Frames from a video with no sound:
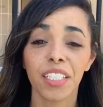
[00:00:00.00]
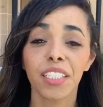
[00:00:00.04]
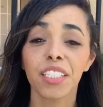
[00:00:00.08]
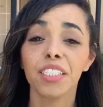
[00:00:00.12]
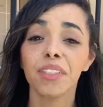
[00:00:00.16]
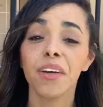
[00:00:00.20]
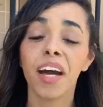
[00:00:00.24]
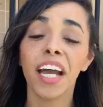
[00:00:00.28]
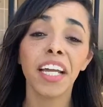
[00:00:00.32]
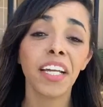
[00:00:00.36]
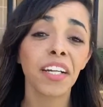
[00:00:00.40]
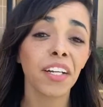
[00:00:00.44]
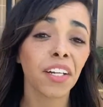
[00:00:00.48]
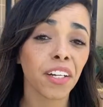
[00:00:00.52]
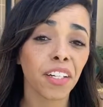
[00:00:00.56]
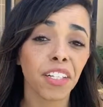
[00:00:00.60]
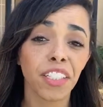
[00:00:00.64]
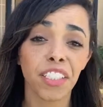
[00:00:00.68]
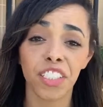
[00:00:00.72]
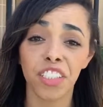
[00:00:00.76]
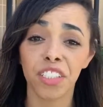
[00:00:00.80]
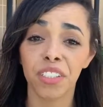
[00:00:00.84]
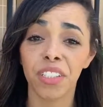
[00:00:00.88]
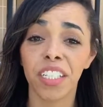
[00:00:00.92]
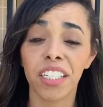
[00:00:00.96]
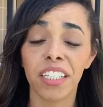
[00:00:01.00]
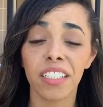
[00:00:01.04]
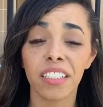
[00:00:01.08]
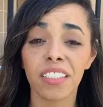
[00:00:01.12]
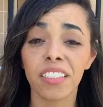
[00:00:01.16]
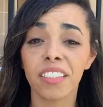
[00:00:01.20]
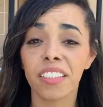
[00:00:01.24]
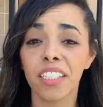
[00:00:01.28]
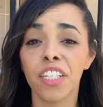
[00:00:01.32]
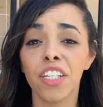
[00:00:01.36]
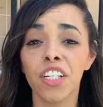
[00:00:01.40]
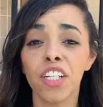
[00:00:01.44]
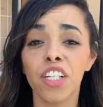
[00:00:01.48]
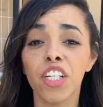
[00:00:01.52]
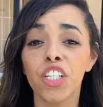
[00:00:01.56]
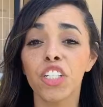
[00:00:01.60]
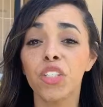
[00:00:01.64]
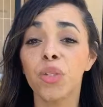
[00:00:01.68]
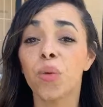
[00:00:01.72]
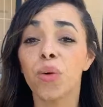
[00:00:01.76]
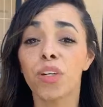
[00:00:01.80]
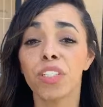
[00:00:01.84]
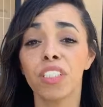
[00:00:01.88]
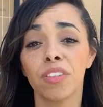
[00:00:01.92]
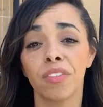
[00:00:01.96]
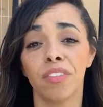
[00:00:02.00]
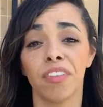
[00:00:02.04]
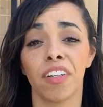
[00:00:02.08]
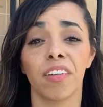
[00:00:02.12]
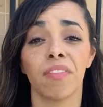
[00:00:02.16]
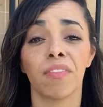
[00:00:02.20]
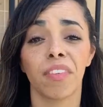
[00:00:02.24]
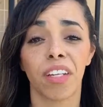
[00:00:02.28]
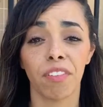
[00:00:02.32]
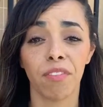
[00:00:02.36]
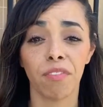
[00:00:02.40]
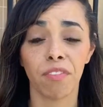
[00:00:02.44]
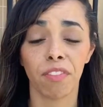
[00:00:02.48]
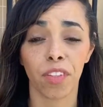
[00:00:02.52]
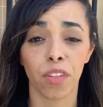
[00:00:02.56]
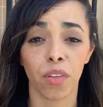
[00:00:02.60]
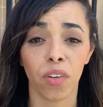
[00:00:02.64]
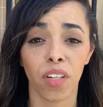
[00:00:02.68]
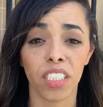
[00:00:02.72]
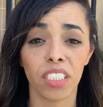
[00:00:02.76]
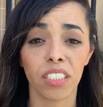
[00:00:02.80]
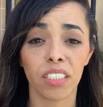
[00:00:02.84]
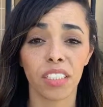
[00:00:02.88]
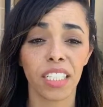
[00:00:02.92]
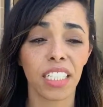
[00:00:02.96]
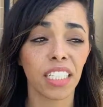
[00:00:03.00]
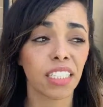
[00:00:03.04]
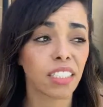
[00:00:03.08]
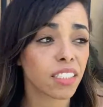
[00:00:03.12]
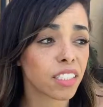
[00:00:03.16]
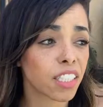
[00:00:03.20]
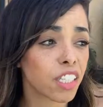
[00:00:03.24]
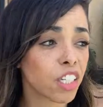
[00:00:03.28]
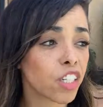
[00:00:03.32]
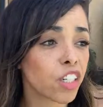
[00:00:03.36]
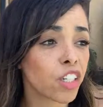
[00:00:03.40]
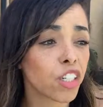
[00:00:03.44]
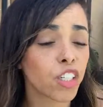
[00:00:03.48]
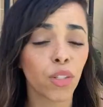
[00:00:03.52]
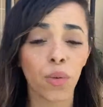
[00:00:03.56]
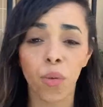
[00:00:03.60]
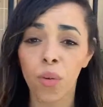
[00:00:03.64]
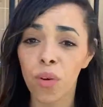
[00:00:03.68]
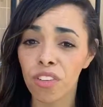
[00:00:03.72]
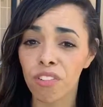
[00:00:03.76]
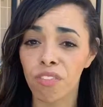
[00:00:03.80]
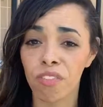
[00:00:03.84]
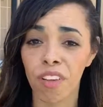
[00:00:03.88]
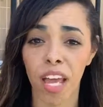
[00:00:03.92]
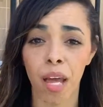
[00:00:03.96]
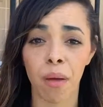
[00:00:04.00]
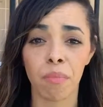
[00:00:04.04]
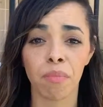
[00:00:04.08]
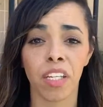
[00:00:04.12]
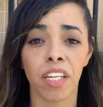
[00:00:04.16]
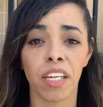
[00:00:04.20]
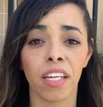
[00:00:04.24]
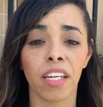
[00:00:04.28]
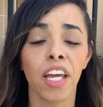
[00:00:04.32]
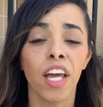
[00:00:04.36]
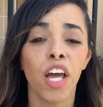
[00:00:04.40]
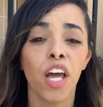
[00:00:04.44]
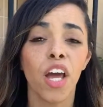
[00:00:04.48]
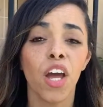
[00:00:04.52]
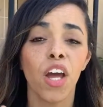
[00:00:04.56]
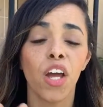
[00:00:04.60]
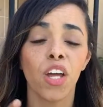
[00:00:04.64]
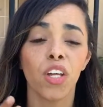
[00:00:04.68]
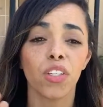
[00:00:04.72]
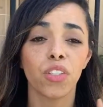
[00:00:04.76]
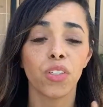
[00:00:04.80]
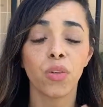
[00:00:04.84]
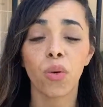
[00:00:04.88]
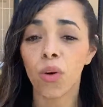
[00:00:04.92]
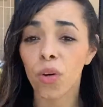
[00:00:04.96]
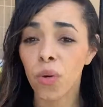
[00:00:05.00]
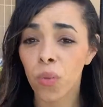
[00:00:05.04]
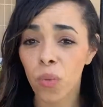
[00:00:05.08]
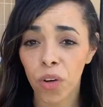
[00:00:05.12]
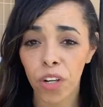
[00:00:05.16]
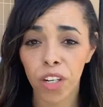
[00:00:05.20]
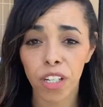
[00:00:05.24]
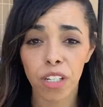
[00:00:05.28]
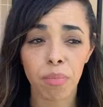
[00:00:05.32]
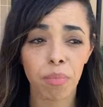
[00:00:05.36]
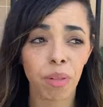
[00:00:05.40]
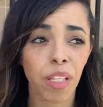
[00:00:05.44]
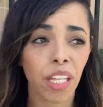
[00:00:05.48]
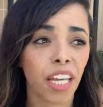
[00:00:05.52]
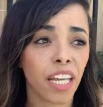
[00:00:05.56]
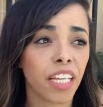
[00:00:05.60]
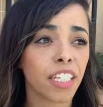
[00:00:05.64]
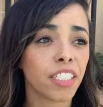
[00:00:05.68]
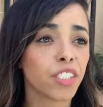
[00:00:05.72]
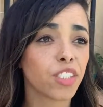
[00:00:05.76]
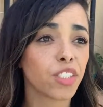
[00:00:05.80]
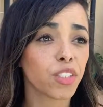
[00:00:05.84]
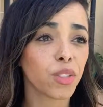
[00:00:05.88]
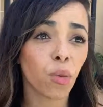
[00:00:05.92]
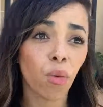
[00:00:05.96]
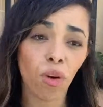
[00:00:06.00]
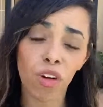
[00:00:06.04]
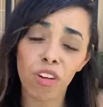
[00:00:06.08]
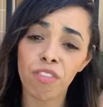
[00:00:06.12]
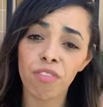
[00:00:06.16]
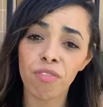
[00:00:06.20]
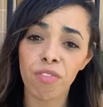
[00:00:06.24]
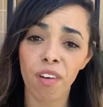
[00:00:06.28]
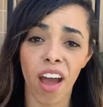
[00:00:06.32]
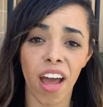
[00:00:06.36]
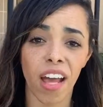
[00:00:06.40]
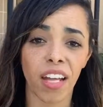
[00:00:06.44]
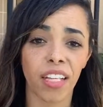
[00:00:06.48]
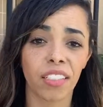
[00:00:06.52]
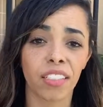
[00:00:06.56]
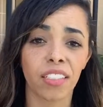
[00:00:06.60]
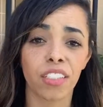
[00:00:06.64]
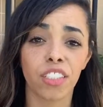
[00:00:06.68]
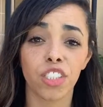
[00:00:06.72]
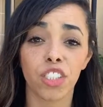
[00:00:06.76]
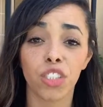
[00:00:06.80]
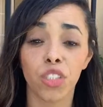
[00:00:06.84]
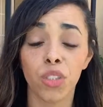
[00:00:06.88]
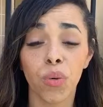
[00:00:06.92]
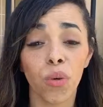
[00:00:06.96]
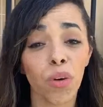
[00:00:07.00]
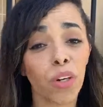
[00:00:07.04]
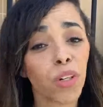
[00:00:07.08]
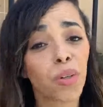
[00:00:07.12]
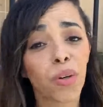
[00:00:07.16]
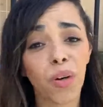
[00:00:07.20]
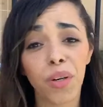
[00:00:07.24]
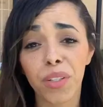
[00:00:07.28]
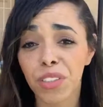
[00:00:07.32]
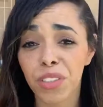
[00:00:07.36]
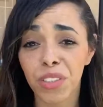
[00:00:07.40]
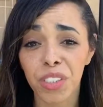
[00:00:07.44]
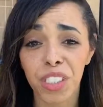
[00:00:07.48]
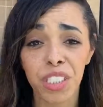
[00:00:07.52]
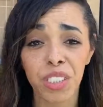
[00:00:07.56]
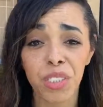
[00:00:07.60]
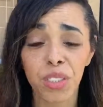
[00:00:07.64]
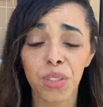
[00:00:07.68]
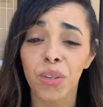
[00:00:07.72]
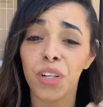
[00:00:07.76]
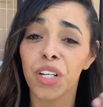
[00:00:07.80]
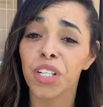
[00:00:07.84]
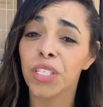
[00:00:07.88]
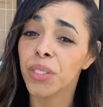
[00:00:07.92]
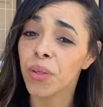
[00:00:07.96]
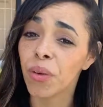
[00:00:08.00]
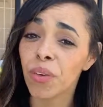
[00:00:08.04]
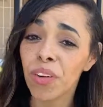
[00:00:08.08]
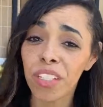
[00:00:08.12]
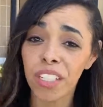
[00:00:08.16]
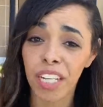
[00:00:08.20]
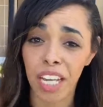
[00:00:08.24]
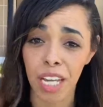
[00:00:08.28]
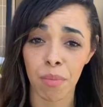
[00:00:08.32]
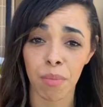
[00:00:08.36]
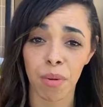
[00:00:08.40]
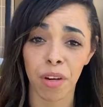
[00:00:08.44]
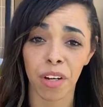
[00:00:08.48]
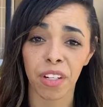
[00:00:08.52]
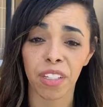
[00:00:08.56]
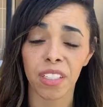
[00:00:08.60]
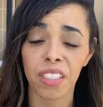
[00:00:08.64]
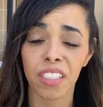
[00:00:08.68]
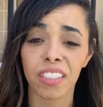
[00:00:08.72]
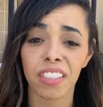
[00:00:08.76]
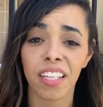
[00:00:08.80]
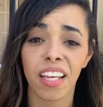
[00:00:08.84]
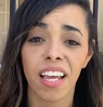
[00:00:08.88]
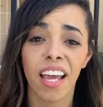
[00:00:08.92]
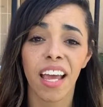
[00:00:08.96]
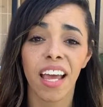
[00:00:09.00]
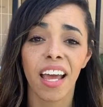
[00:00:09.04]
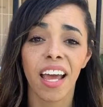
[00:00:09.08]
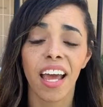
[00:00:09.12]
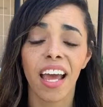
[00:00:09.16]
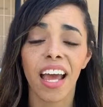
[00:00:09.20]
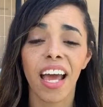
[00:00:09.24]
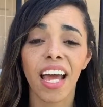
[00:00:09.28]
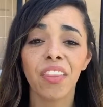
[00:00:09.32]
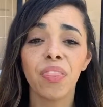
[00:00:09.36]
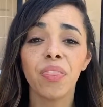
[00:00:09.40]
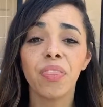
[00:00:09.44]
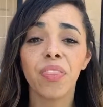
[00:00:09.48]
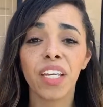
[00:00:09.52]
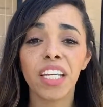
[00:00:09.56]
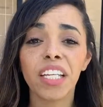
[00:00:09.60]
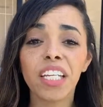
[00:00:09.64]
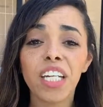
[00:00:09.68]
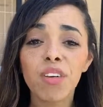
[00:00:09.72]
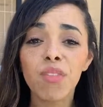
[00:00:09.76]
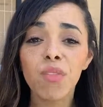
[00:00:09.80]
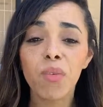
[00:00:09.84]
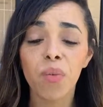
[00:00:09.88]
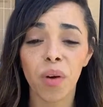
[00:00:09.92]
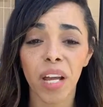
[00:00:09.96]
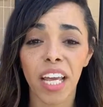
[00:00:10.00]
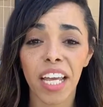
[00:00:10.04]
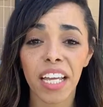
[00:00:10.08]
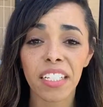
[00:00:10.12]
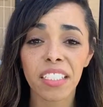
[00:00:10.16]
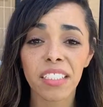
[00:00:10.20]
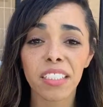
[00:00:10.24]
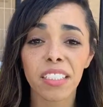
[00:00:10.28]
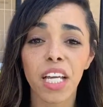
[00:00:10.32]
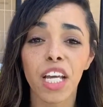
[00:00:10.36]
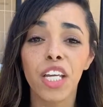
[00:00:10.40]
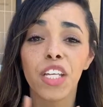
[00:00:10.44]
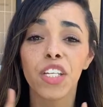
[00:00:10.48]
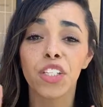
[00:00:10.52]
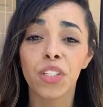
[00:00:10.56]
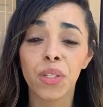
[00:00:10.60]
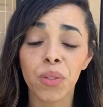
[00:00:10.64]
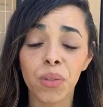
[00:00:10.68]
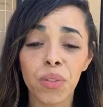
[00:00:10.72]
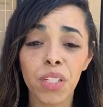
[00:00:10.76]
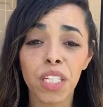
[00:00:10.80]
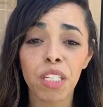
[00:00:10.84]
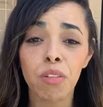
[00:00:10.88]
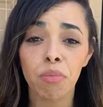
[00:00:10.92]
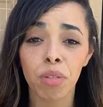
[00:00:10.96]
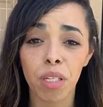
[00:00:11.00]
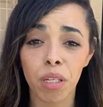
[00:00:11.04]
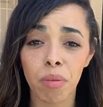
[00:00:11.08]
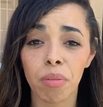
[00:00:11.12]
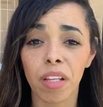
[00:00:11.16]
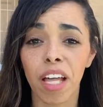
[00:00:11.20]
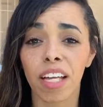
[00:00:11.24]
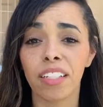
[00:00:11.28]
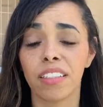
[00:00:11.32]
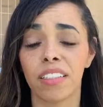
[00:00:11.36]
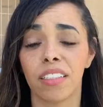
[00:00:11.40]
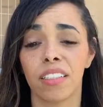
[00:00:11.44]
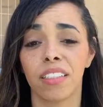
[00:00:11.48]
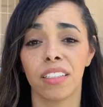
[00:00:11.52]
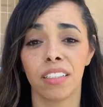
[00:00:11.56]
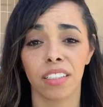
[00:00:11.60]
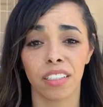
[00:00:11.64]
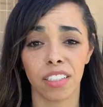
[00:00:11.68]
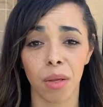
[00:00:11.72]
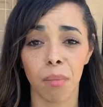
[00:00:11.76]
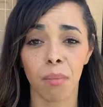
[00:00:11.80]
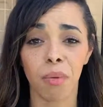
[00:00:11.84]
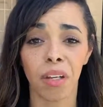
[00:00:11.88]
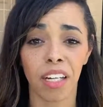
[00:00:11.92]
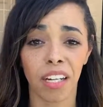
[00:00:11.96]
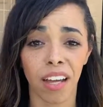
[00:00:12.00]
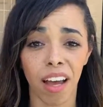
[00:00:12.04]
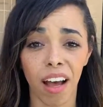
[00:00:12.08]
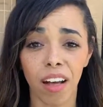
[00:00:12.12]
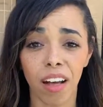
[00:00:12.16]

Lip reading: So I encourage you to consider your sphere of influence, consider your family, your workplace, your friends, your grocery store, your neighbors, and think of ways that you can be a blessing to somebody